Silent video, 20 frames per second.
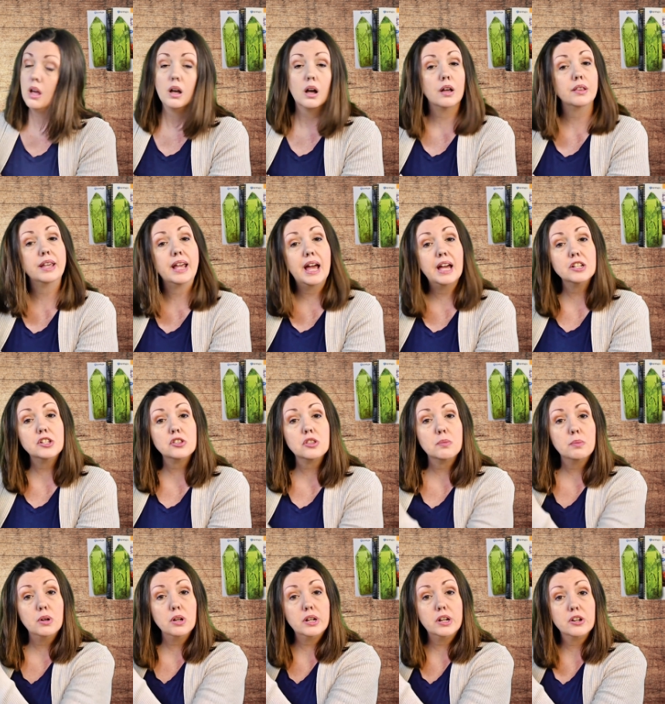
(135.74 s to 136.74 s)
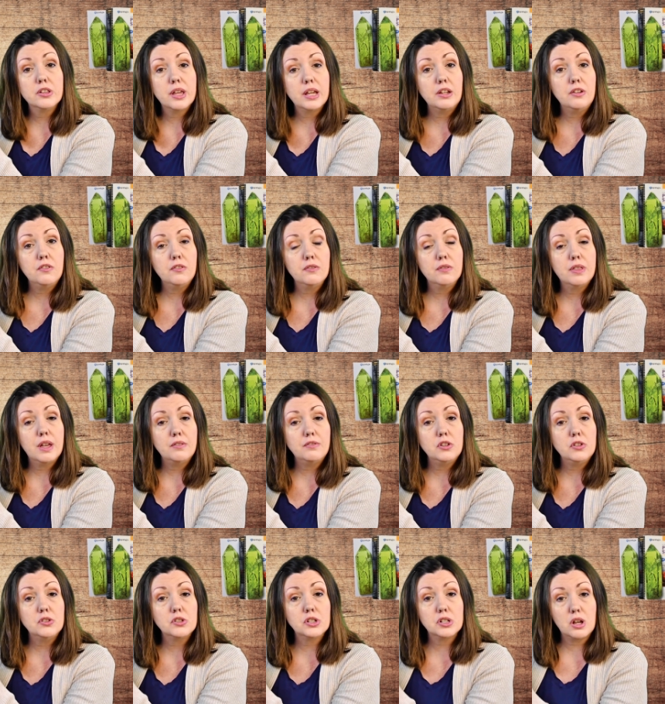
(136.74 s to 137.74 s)
on the edge of the book here, they've
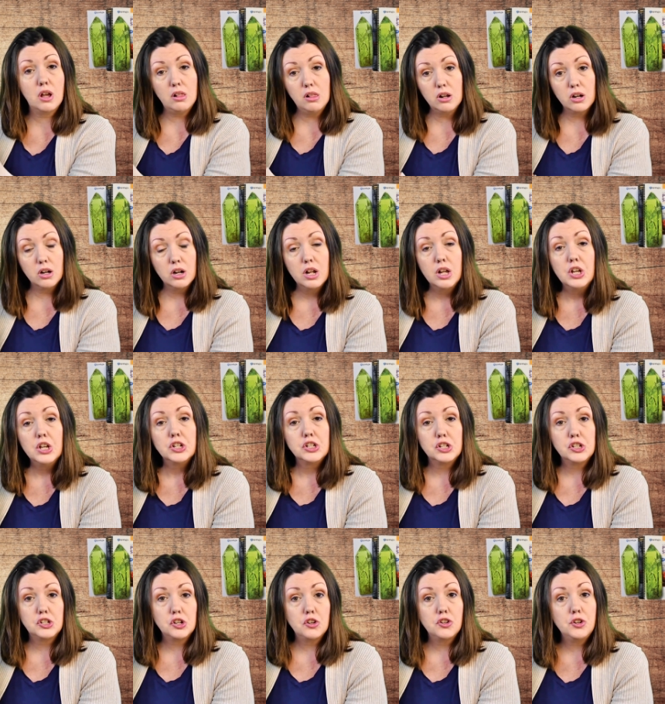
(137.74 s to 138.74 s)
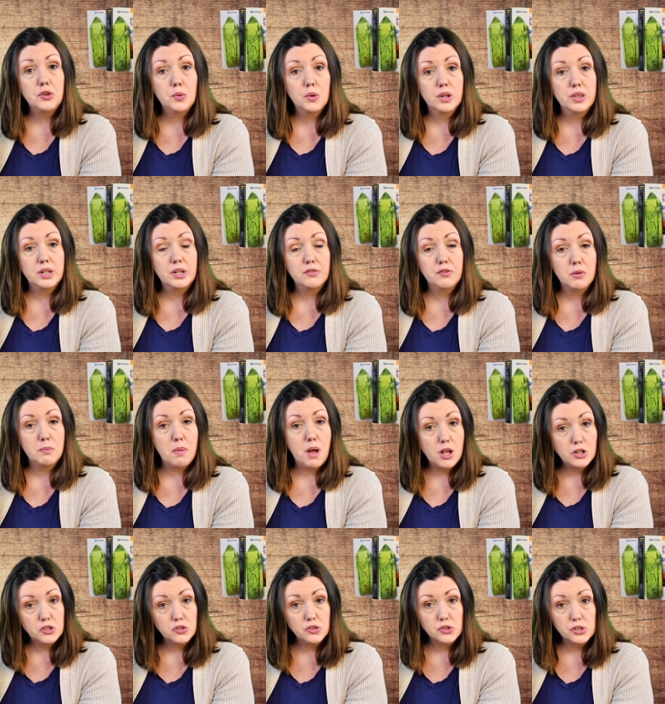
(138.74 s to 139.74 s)
used color to show you where the different
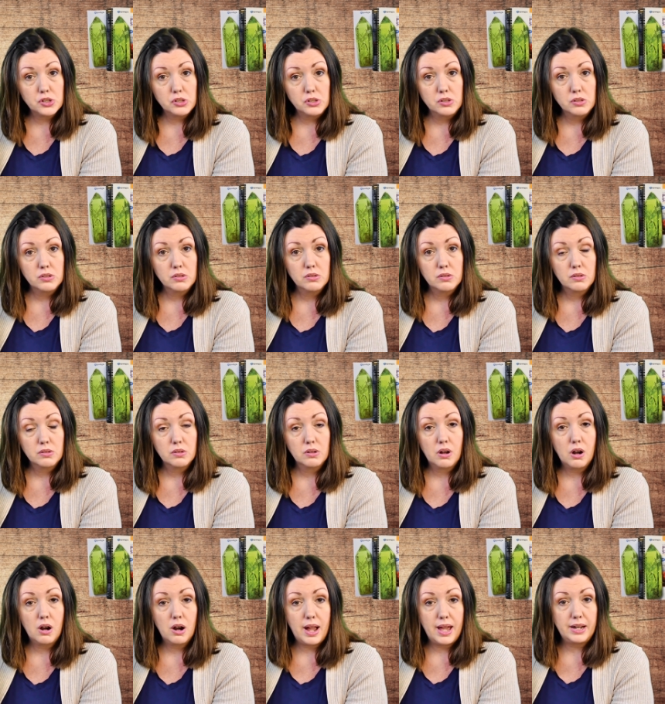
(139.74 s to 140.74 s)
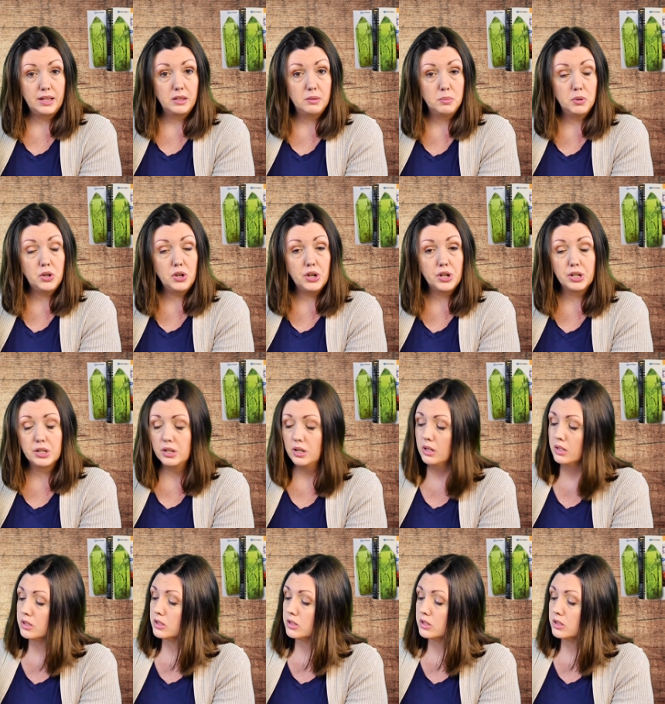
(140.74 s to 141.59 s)
modules are at in the book.